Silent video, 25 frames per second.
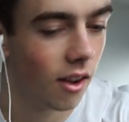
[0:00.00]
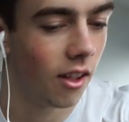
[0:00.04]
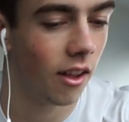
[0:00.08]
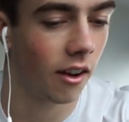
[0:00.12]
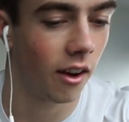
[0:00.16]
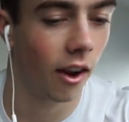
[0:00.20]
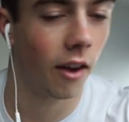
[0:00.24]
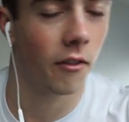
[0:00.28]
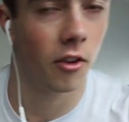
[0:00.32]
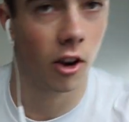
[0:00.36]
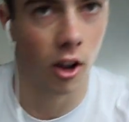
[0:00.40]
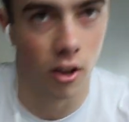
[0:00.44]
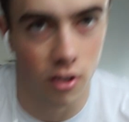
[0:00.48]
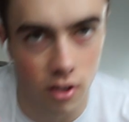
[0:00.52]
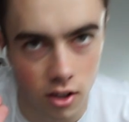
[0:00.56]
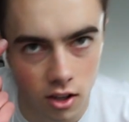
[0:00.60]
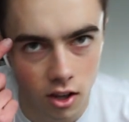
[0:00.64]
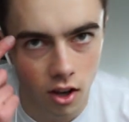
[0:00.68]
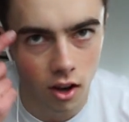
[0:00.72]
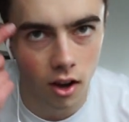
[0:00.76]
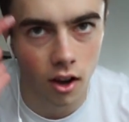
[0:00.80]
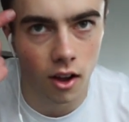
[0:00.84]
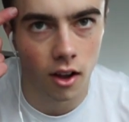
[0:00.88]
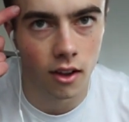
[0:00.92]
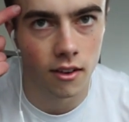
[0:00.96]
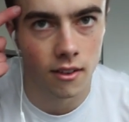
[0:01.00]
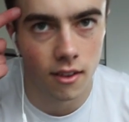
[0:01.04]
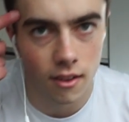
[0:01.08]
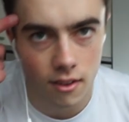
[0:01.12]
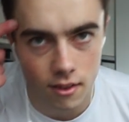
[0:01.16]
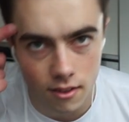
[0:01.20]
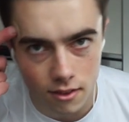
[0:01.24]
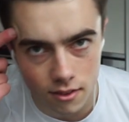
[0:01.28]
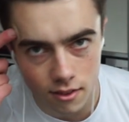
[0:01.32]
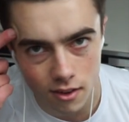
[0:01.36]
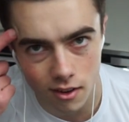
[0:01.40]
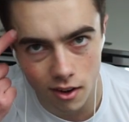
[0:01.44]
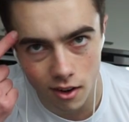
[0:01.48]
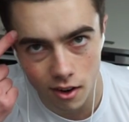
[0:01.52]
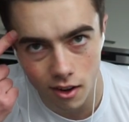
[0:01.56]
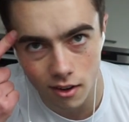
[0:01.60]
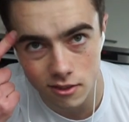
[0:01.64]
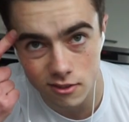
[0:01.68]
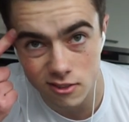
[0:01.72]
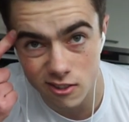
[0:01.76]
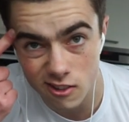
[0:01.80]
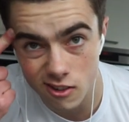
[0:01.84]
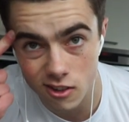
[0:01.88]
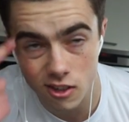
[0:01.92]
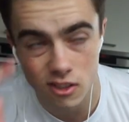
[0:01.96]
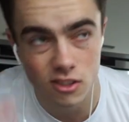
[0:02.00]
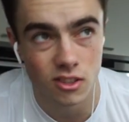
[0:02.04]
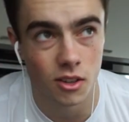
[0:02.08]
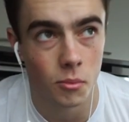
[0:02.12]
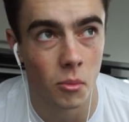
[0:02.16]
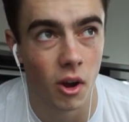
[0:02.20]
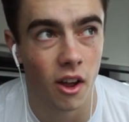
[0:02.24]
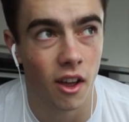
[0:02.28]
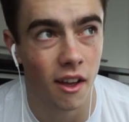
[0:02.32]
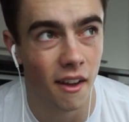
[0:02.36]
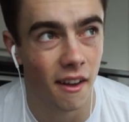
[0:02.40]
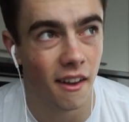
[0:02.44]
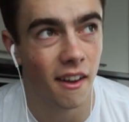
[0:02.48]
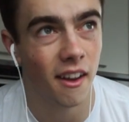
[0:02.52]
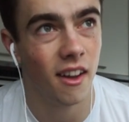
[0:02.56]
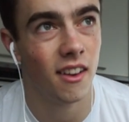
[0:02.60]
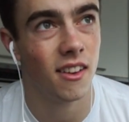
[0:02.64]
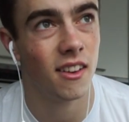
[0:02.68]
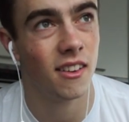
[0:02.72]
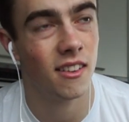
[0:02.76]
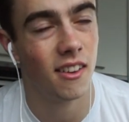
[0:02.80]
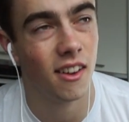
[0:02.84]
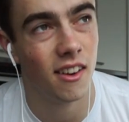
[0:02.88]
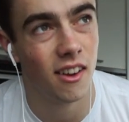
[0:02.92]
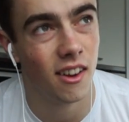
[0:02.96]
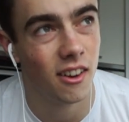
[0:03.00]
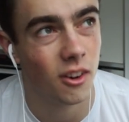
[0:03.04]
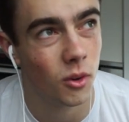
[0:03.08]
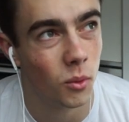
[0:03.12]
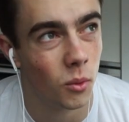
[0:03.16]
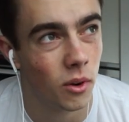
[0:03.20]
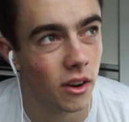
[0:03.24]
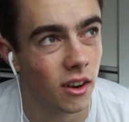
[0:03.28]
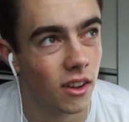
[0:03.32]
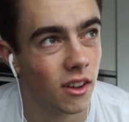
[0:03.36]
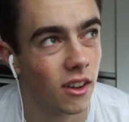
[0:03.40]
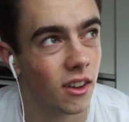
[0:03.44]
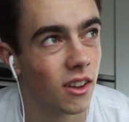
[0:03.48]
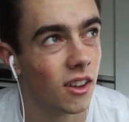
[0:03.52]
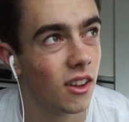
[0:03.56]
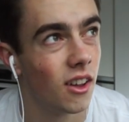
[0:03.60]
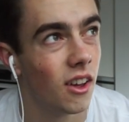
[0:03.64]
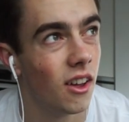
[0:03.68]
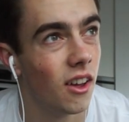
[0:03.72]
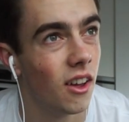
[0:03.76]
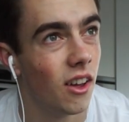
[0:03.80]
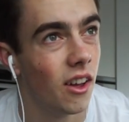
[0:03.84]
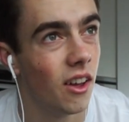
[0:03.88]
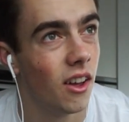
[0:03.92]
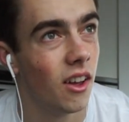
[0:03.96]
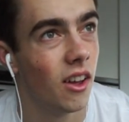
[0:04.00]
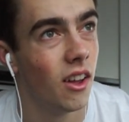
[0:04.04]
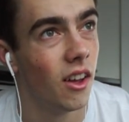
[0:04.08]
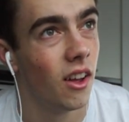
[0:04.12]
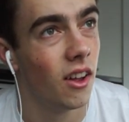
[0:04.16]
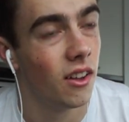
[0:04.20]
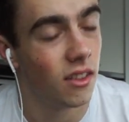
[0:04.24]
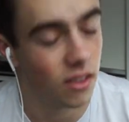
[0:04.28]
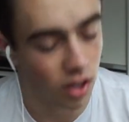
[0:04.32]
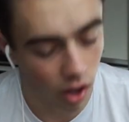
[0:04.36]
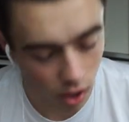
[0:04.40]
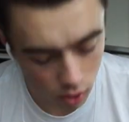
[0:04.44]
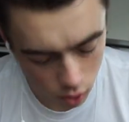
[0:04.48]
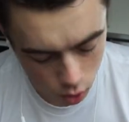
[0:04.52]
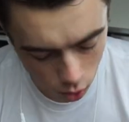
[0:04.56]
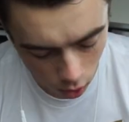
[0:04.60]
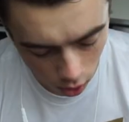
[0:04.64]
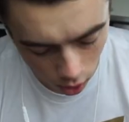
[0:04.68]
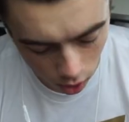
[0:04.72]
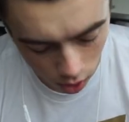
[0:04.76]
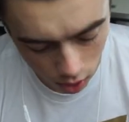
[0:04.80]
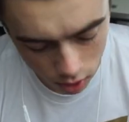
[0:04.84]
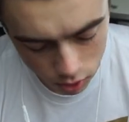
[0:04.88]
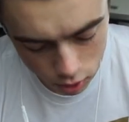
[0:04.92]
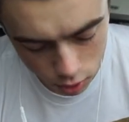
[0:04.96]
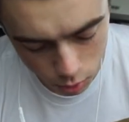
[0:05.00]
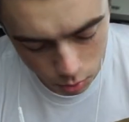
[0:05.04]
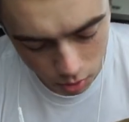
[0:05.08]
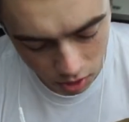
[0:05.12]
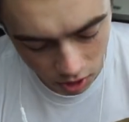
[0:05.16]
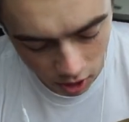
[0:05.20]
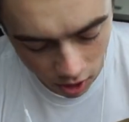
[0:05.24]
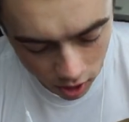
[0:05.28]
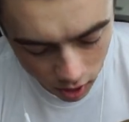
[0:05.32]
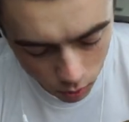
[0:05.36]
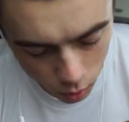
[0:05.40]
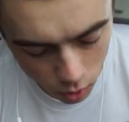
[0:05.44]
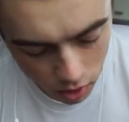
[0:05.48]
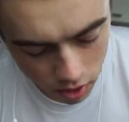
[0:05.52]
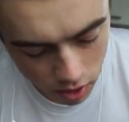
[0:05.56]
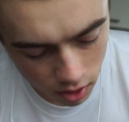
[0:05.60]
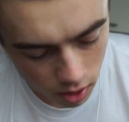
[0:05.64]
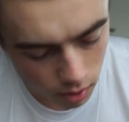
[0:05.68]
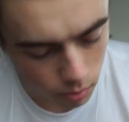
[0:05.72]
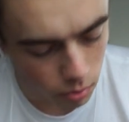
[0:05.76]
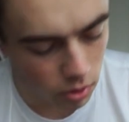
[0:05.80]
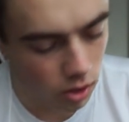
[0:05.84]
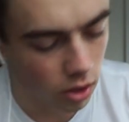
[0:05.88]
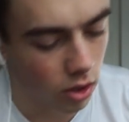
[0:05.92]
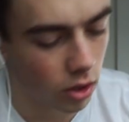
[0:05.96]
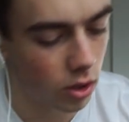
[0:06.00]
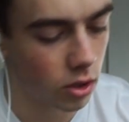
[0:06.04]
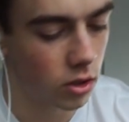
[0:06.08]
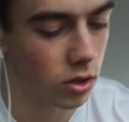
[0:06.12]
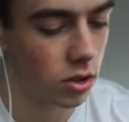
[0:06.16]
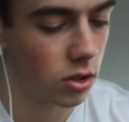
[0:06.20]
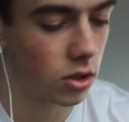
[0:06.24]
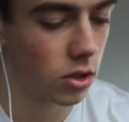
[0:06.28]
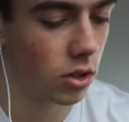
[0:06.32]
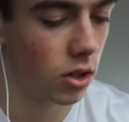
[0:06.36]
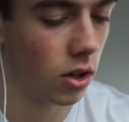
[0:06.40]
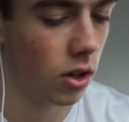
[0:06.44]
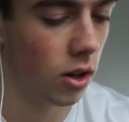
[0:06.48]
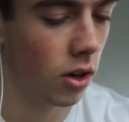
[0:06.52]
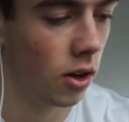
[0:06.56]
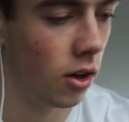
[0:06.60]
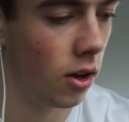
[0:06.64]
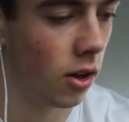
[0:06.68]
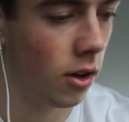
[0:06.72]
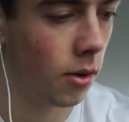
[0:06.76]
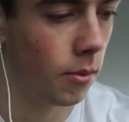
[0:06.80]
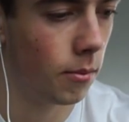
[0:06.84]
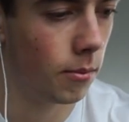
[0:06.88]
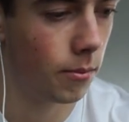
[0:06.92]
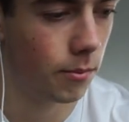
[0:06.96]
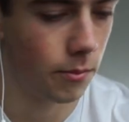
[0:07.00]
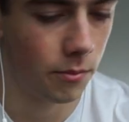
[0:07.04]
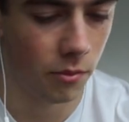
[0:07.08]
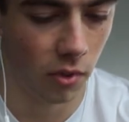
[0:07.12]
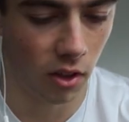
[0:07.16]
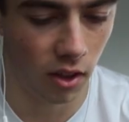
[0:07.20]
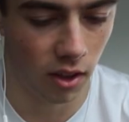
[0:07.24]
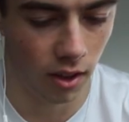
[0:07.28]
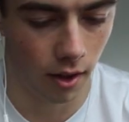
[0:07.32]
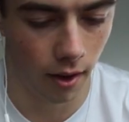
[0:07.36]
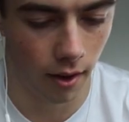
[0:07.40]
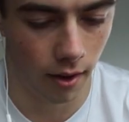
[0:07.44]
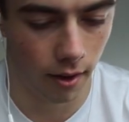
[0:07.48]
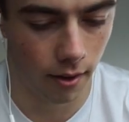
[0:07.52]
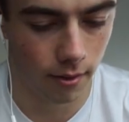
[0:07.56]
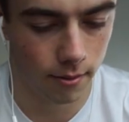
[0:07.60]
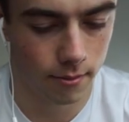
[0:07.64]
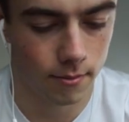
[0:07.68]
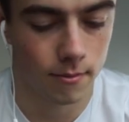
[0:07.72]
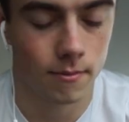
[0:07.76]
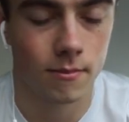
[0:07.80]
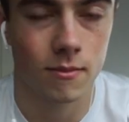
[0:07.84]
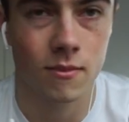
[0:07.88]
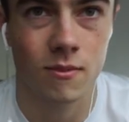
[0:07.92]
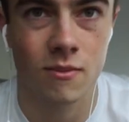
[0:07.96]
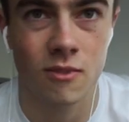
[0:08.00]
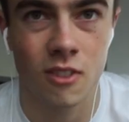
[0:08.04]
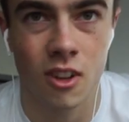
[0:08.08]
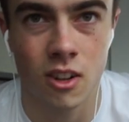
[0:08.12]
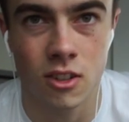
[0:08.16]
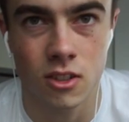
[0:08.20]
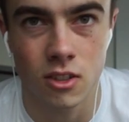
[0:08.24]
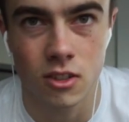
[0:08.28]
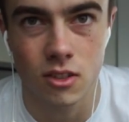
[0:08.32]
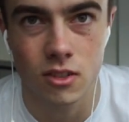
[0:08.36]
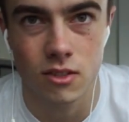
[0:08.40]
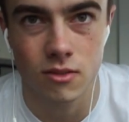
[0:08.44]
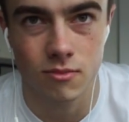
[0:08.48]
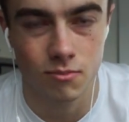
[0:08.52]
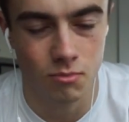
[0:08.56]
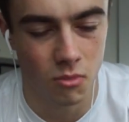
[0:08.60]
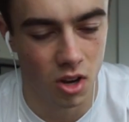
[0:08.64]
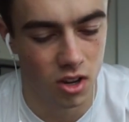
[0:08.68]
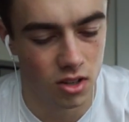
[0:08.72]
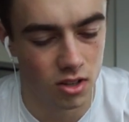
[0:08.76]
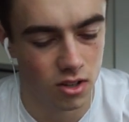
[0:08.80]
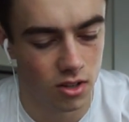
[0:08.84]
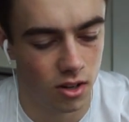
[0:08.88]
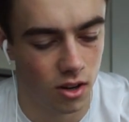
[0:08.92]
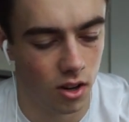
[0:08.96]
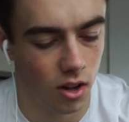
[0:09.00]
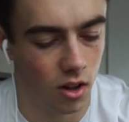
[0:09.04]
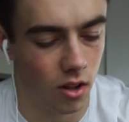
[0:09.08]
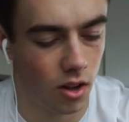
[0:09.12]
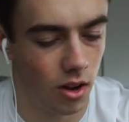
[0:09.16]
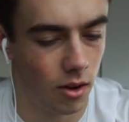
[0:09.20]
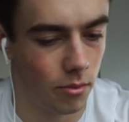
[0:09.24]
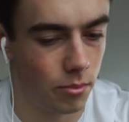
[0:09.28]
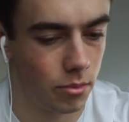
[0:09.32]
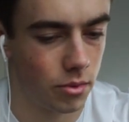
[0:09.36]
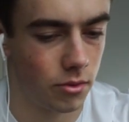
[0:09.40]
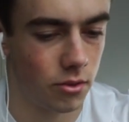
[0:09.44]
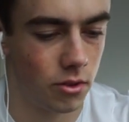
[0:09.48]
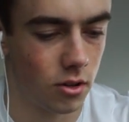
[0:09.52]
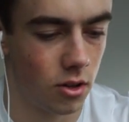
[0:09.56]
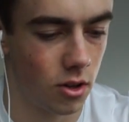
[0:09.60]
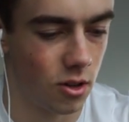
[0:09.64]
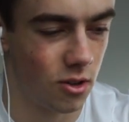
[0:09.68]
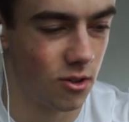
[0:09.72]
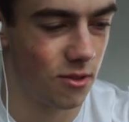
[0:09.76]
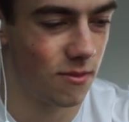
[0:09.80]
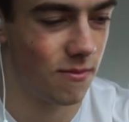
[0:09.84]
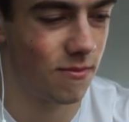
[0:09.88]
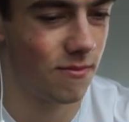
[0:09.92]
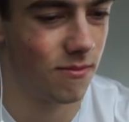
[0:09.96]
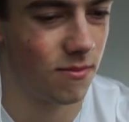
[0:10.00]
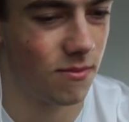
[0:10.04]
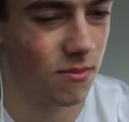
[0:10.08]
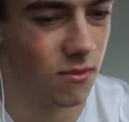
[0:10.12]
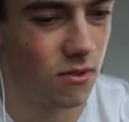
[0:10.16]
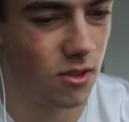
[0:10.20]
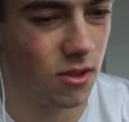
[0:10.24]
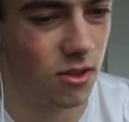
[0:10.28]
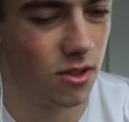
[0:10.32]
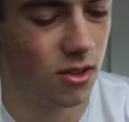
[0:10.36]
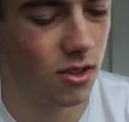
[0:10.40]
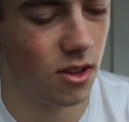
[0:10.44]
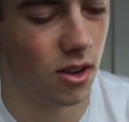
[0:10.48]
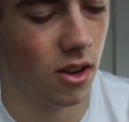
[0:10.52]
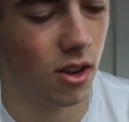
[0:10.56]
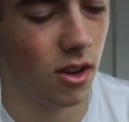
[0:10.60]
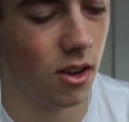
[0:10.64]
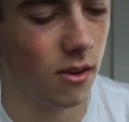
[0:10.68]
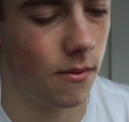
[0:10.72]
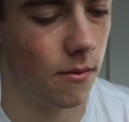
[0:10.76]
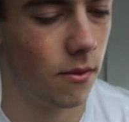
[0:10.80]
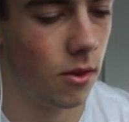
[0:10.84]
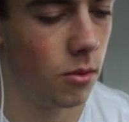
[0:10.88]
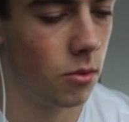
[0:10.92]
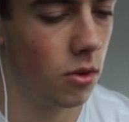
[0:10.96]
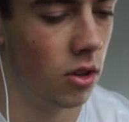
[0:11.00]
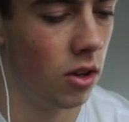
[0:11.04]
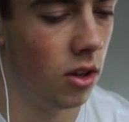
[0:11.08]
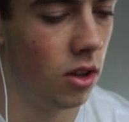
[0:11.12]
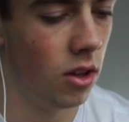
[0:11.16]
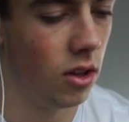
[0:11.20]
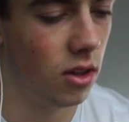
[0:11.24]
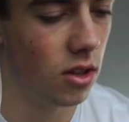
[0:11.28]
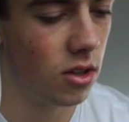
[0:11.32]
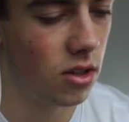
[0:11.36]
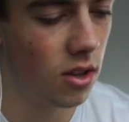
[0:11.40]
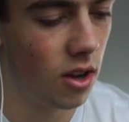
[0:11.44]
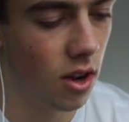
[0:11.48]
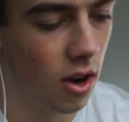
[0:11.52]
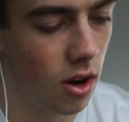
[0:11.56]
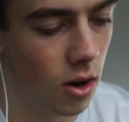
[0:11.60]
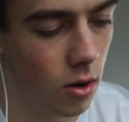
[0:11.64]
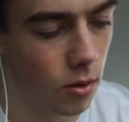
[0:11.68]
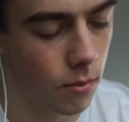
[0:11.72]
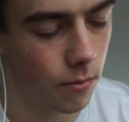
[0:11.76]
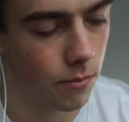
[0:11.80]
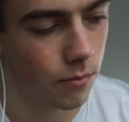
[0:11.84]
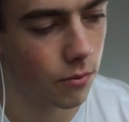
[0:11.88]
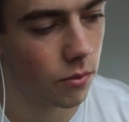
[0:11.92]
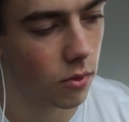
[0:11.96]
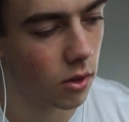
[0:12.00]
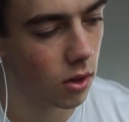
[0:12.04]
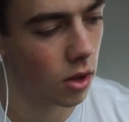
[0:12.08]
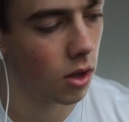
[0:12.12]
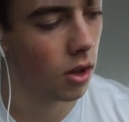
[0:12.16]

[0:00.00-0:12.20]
Like I have an idea and then it's in my head and then I don't want to take too long to begin with it because um, yeah, I just messed it all up. So I'm gonna eat this now